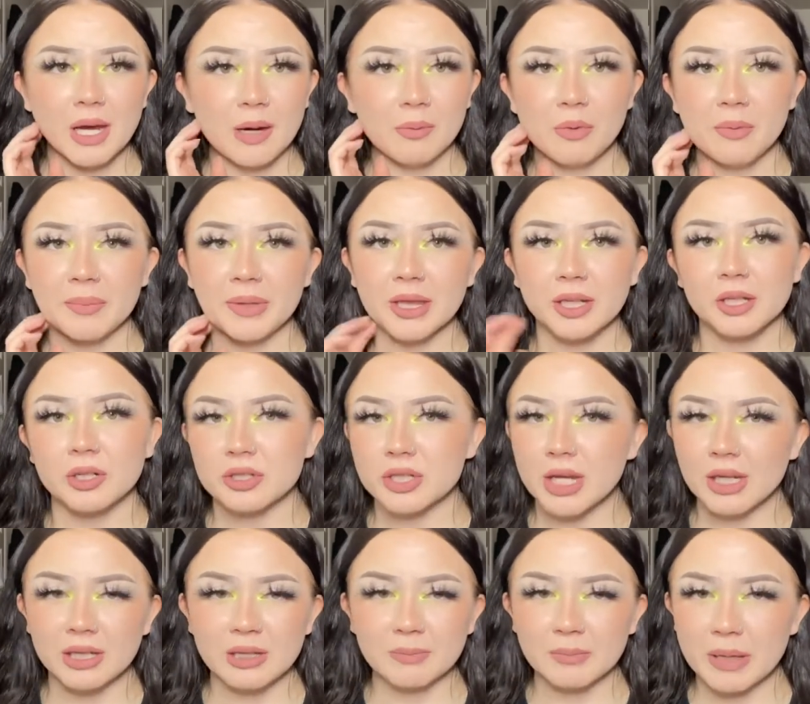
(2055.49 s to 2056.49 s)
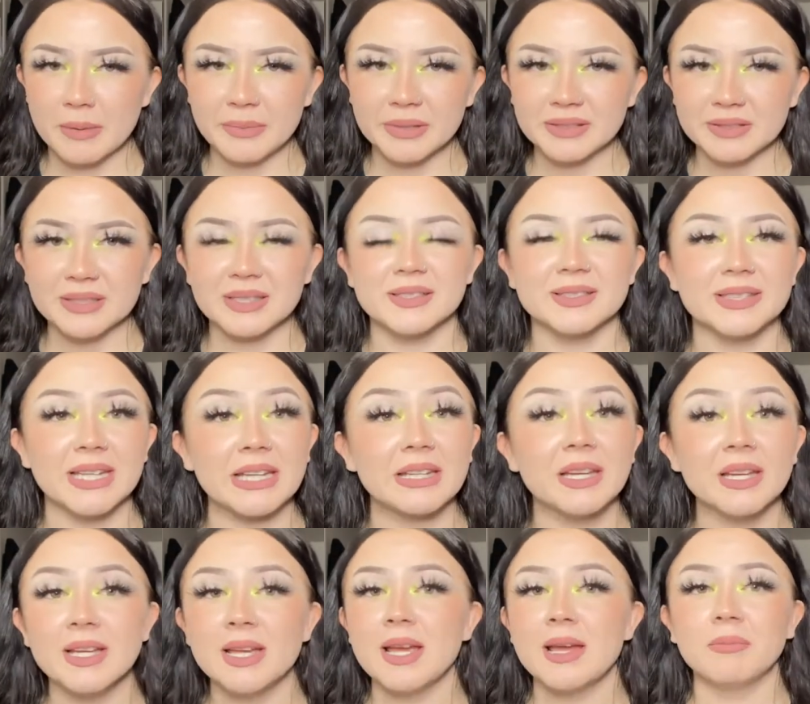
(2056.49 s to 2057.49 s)
I won't be like, you're taking my business. Like,
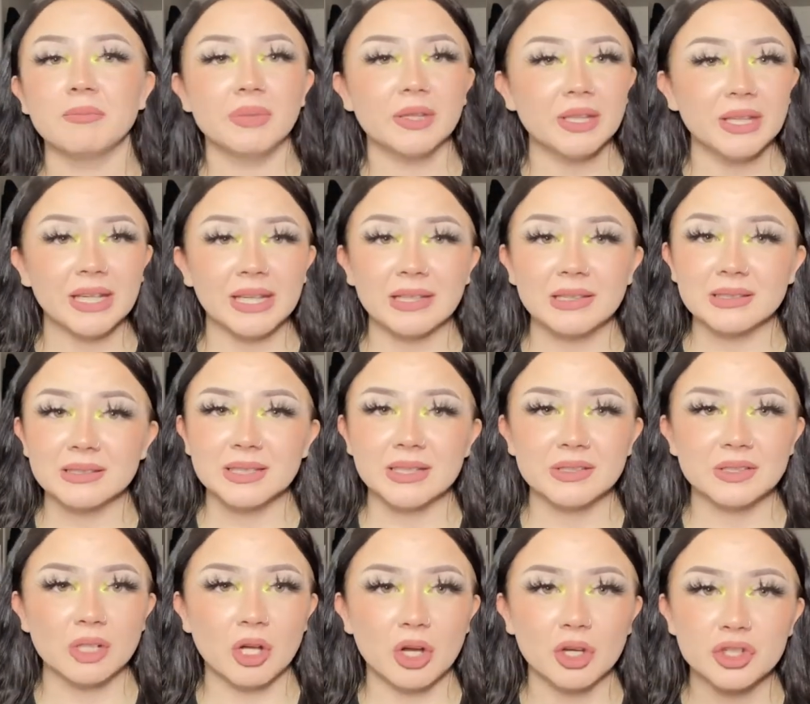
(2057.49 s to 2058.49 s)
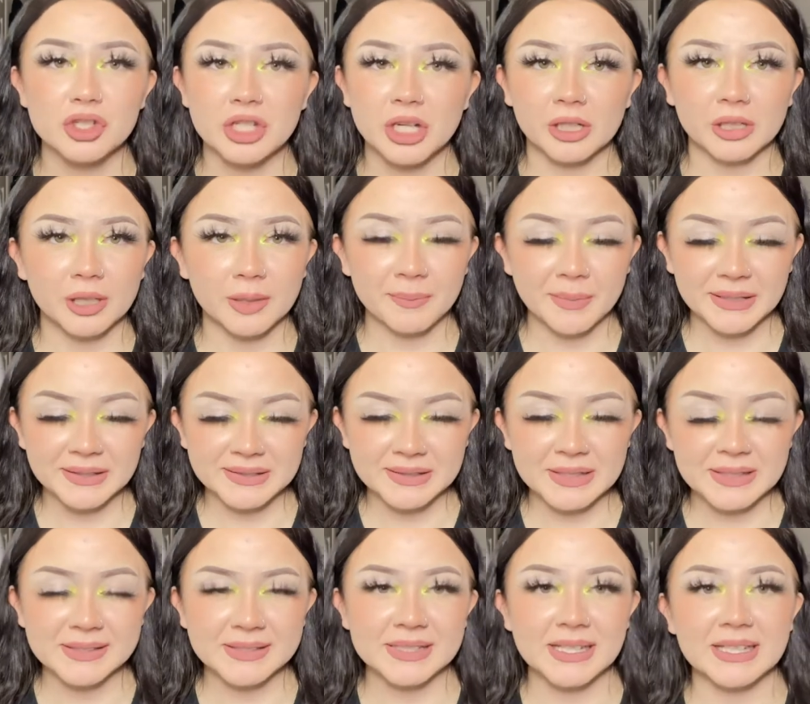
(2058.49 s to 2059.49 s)
please, let's all share our
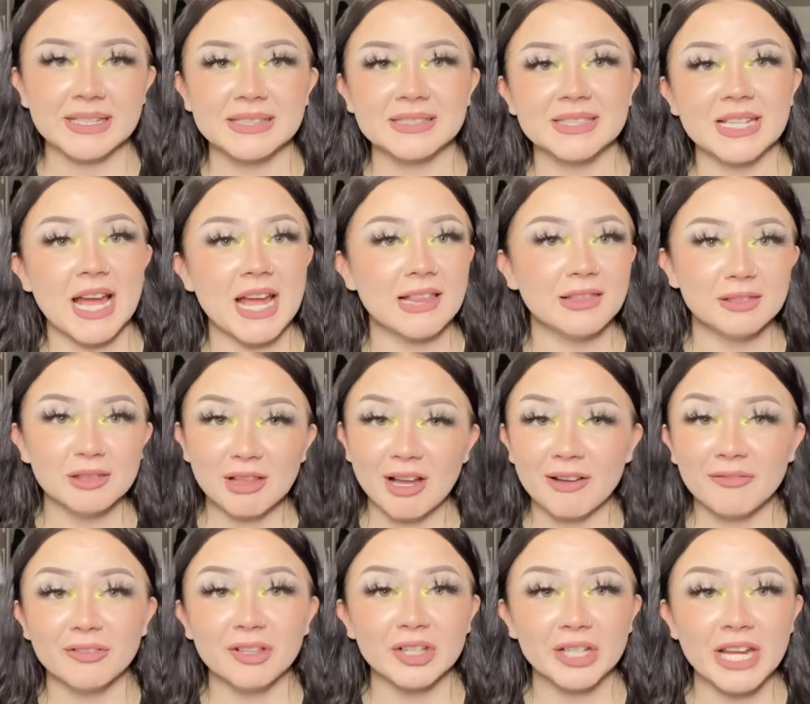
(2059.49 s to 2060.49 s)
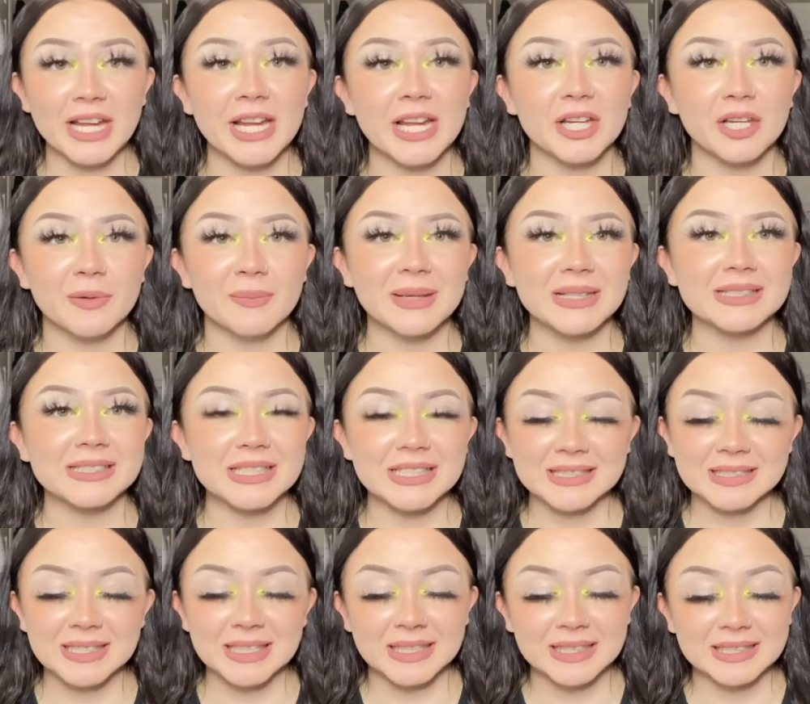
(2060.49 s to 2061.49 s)
businesses. I love looking at your
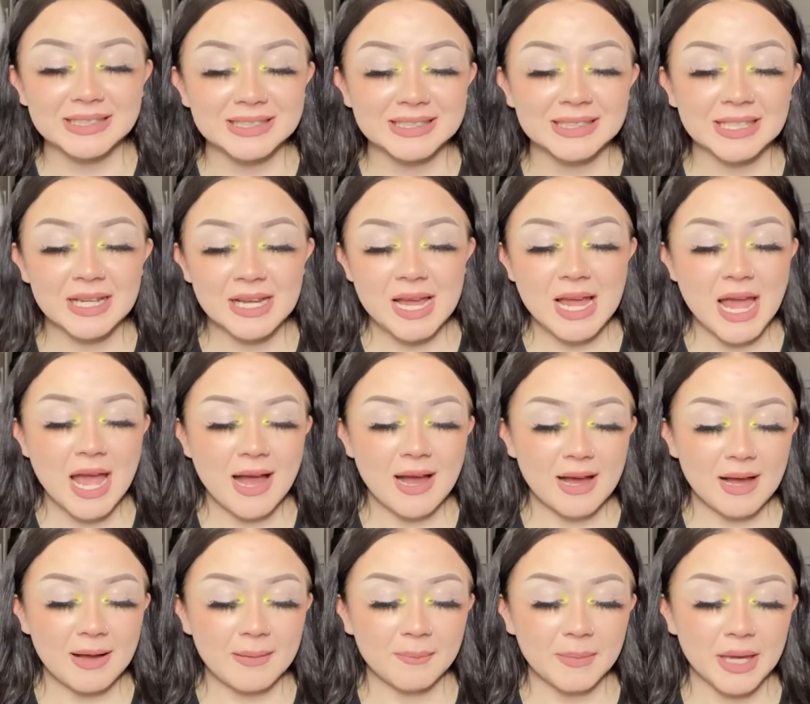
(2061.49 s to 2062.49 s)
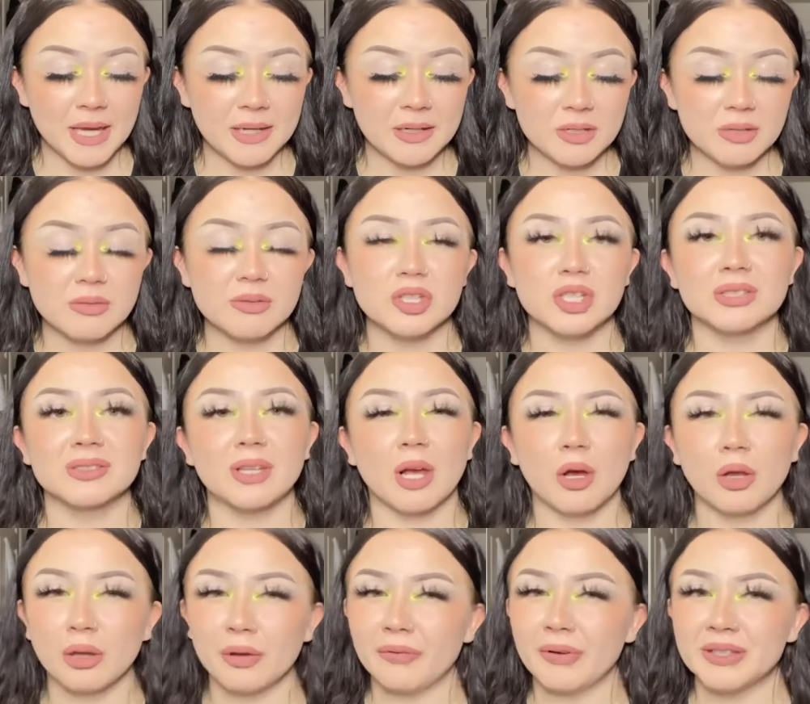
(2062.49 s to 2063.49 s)
businesses, um, and just
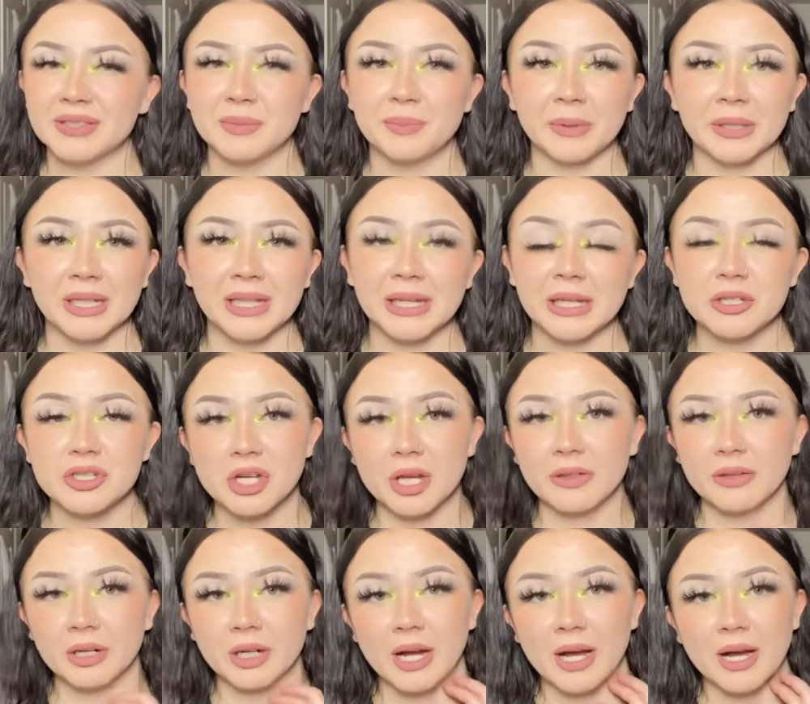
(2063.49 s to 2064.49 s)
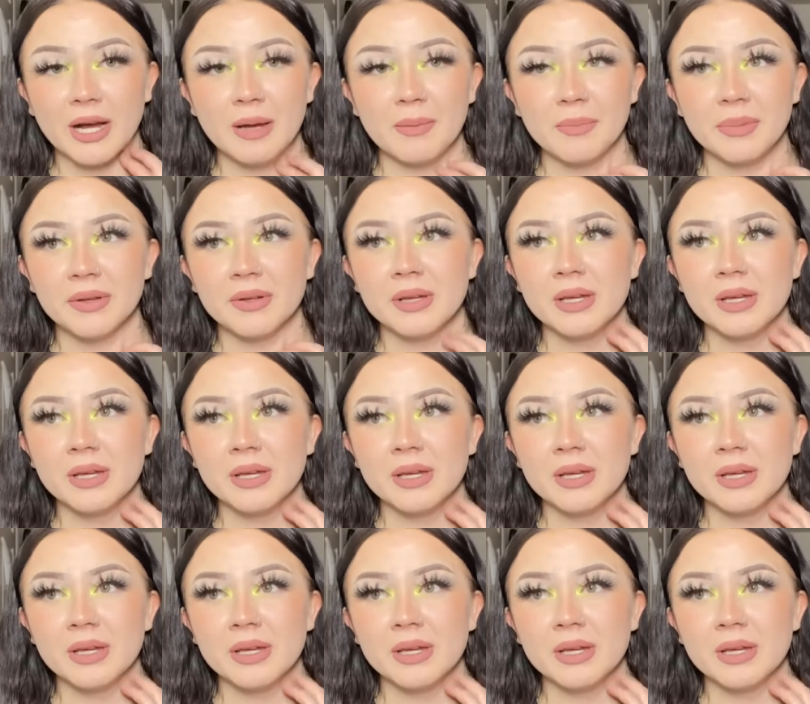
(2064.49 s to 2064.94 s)
all of us bringing each other up.